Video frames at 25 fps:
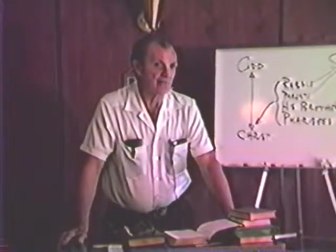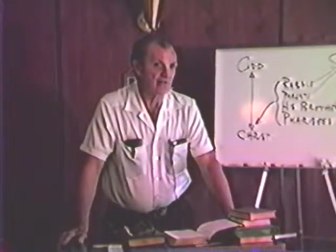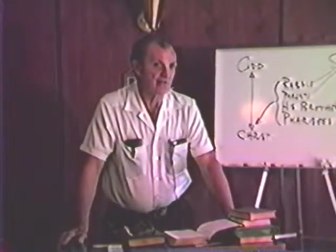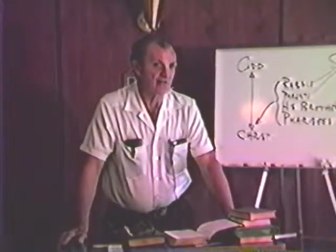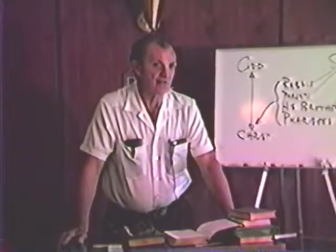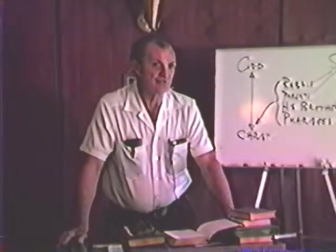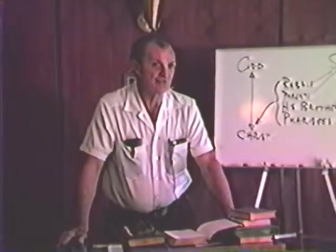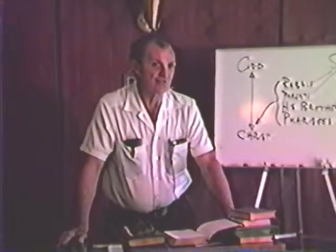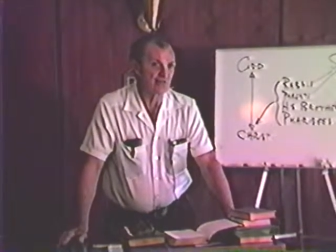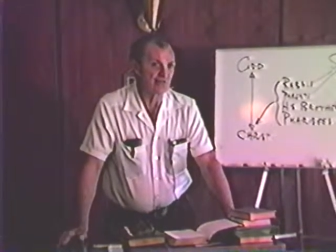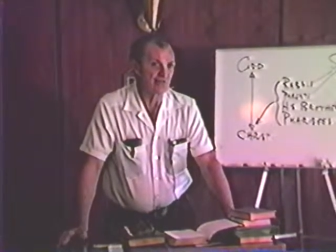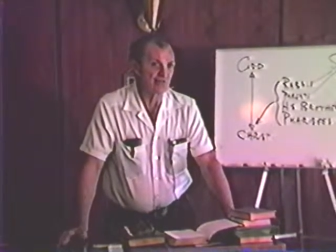He
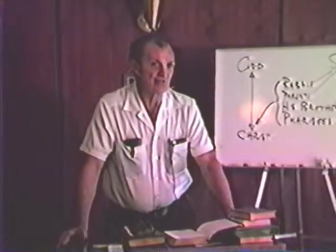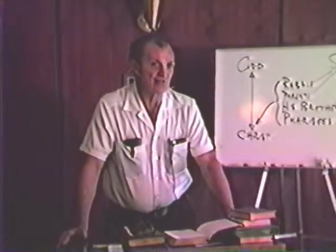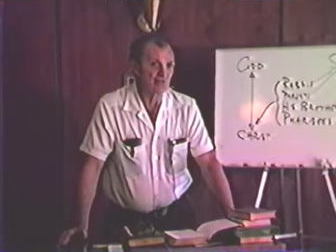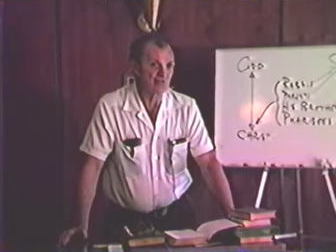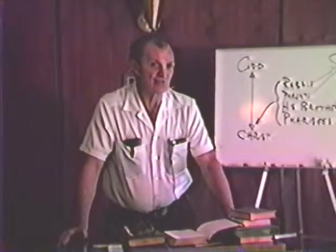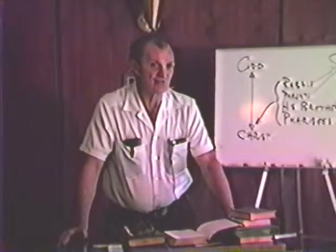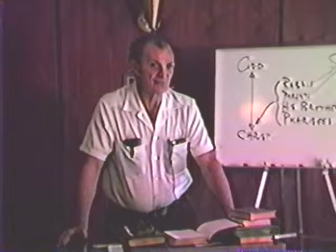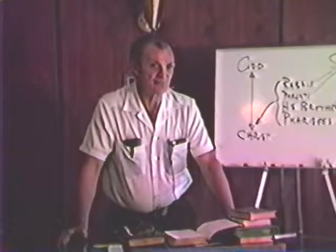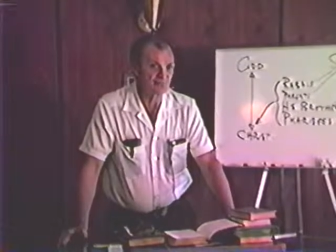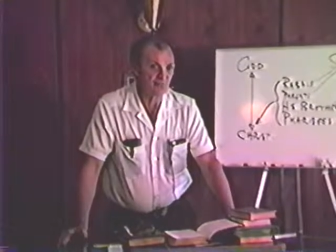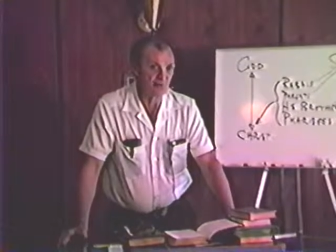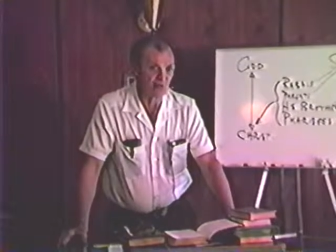was suffering
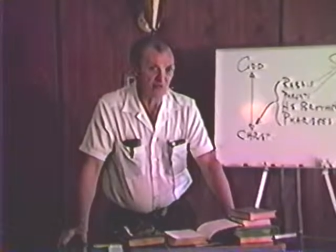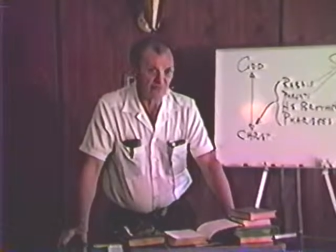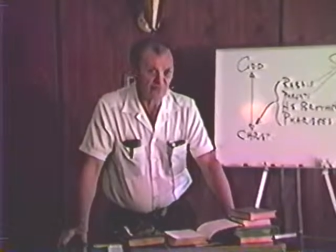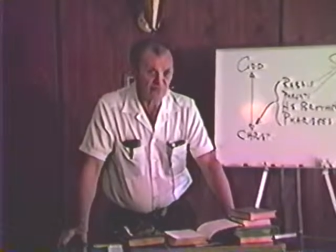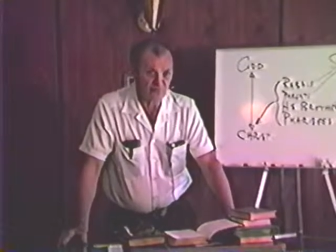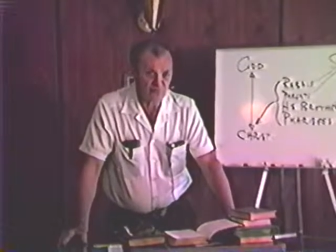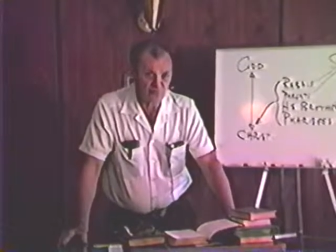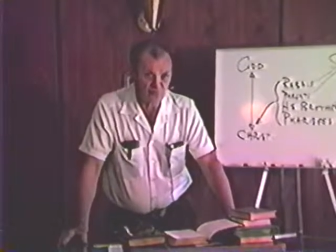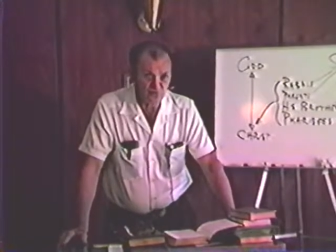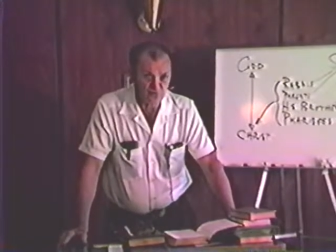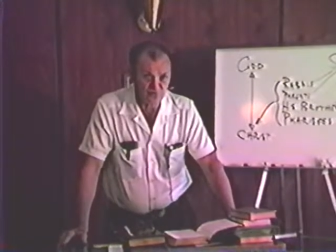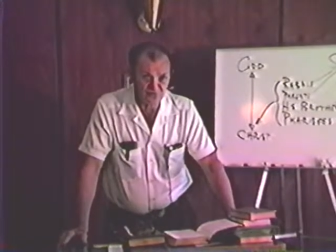
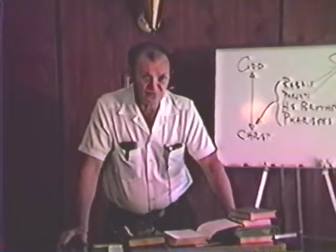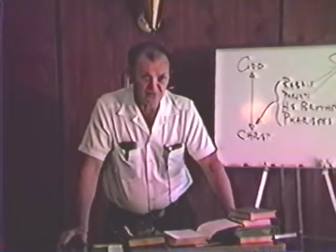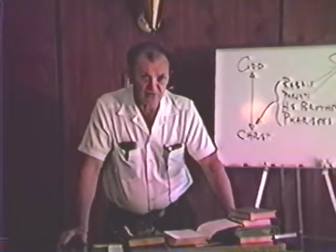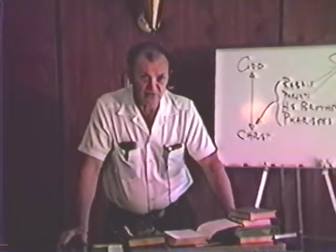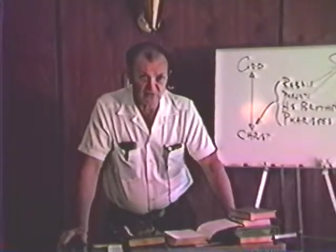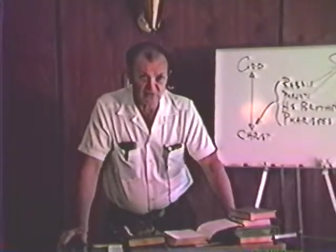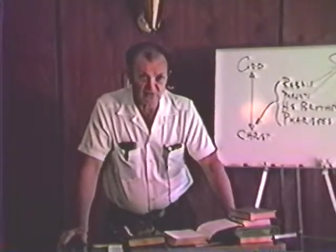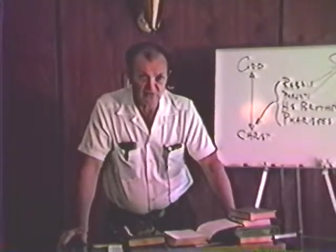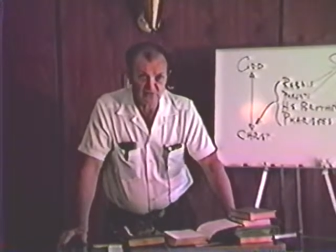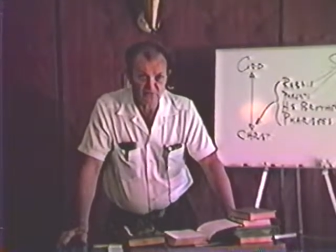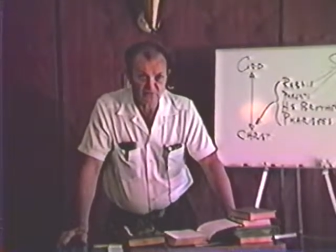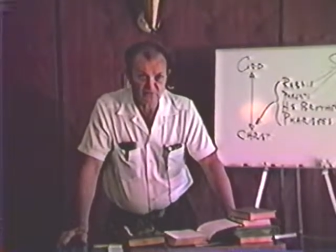despiteful
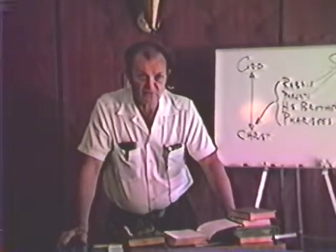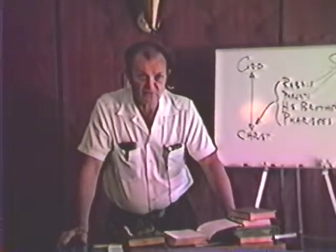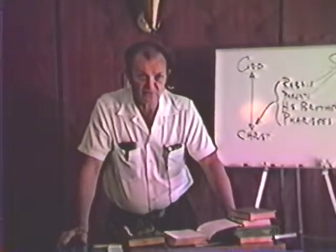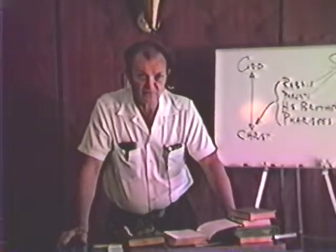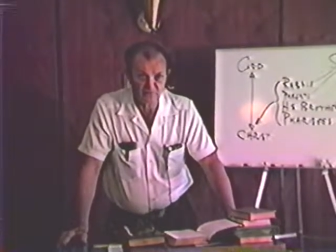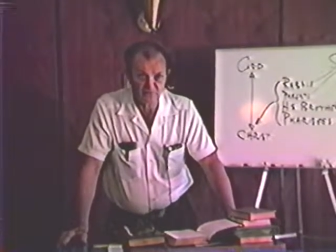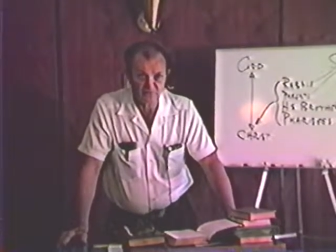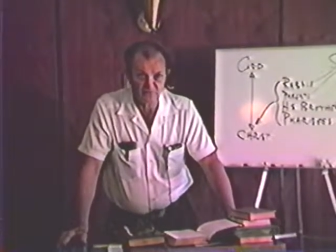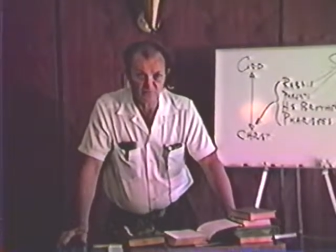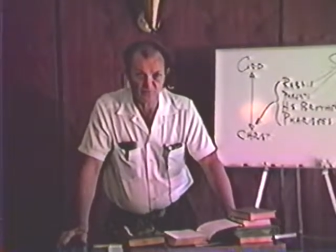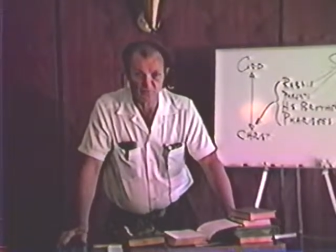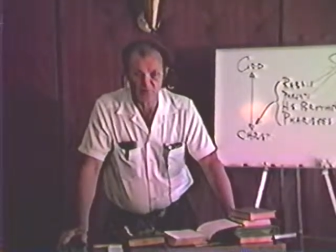usage.
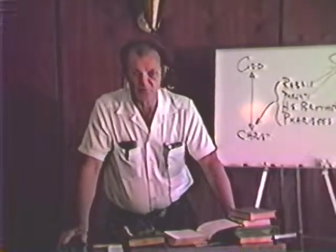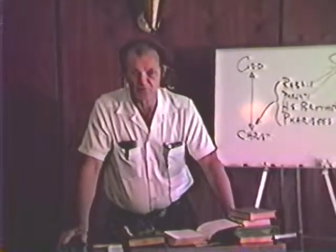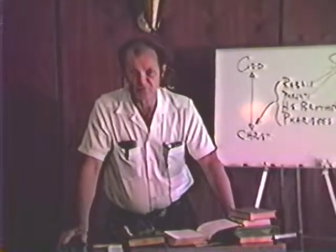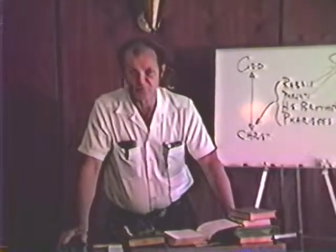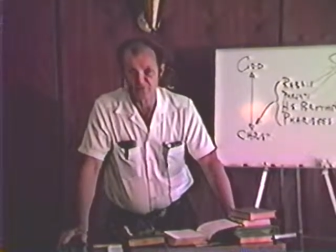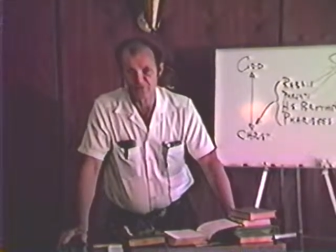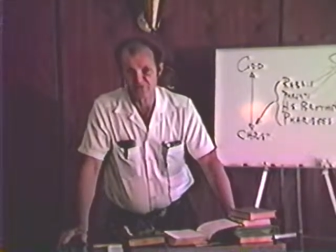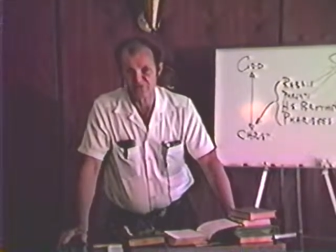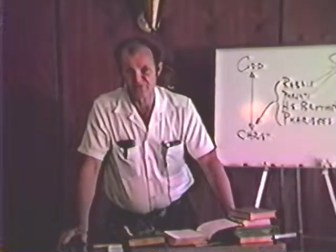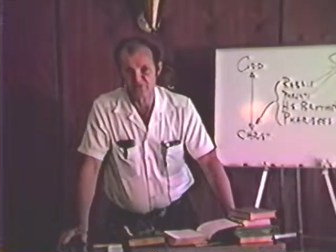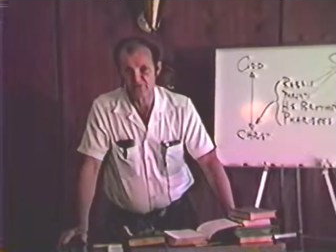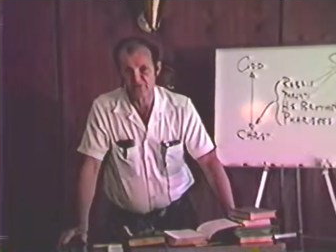For what
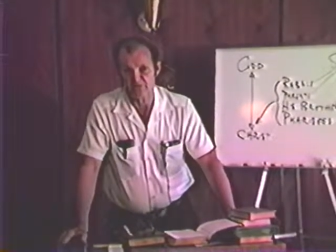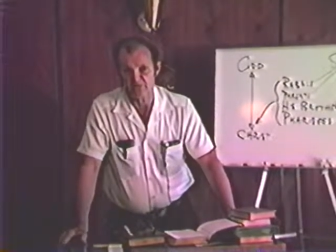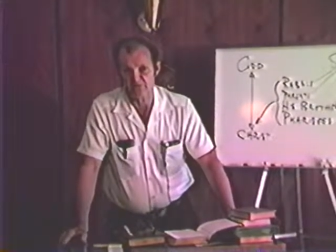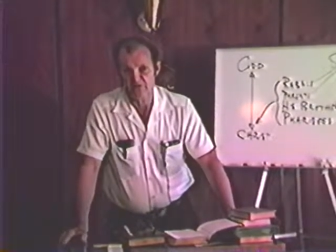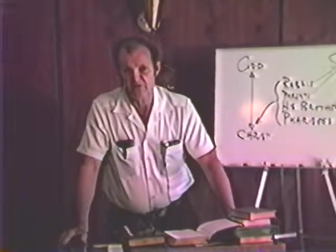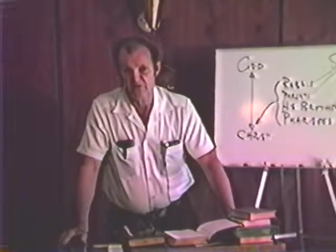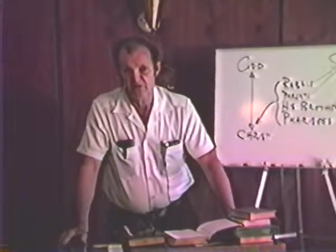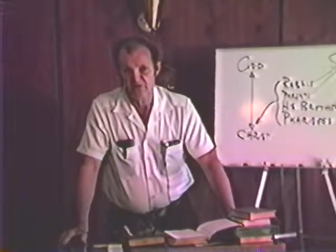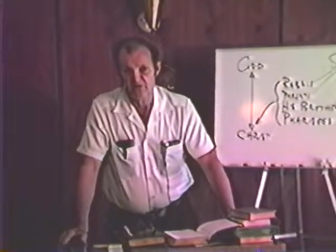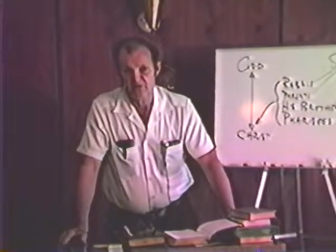reason?